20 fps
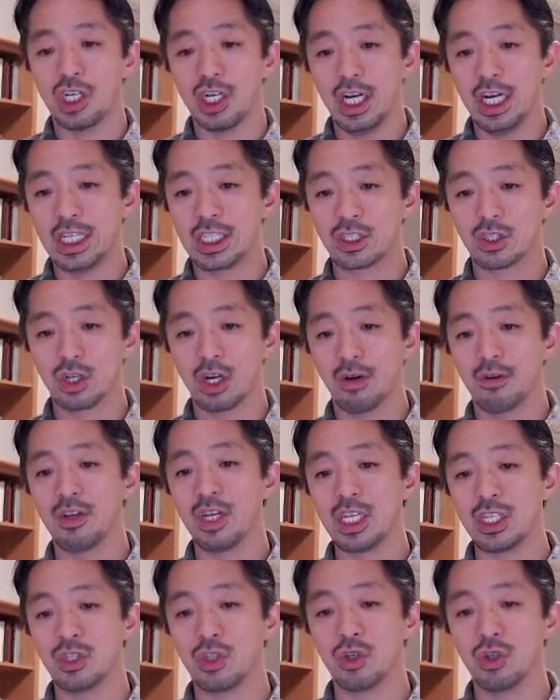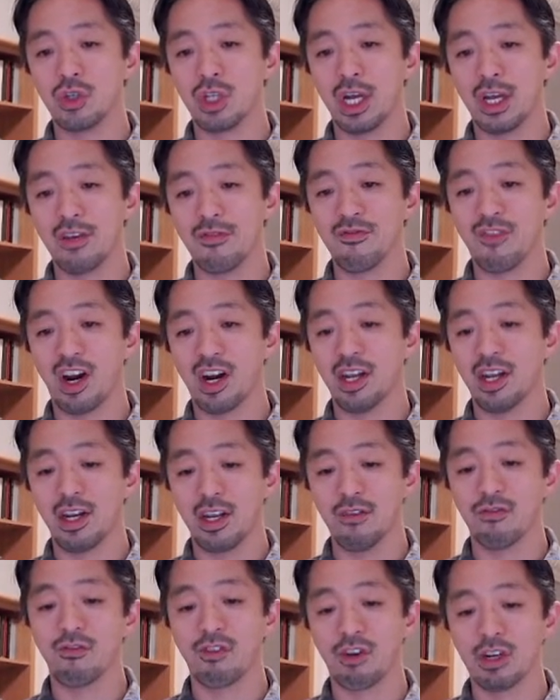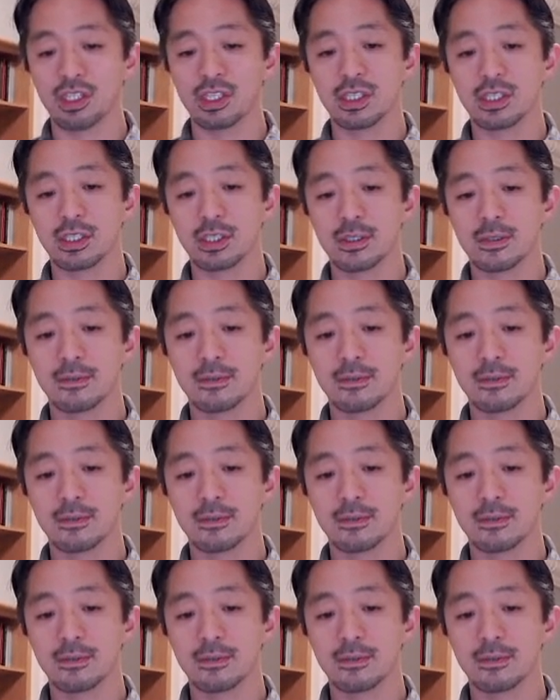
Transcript: is going to lead to the invalid inference.